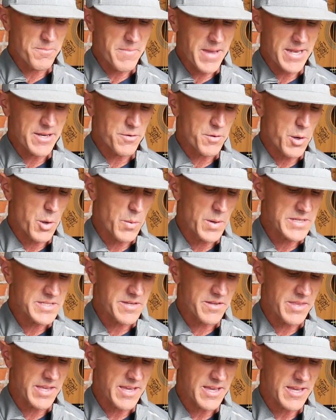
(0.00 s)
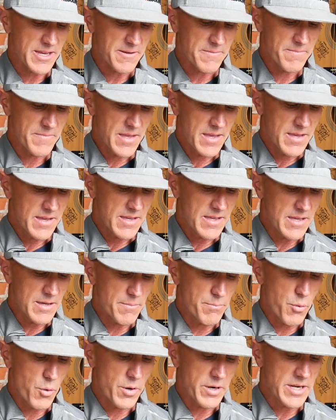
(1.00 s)
made a request to the king. He
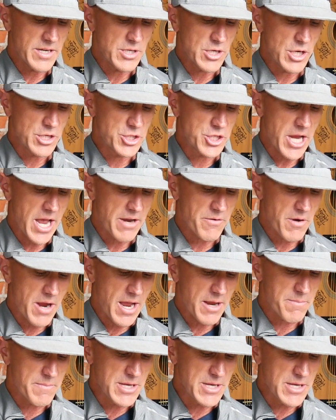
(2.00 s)
appointed Shadrach,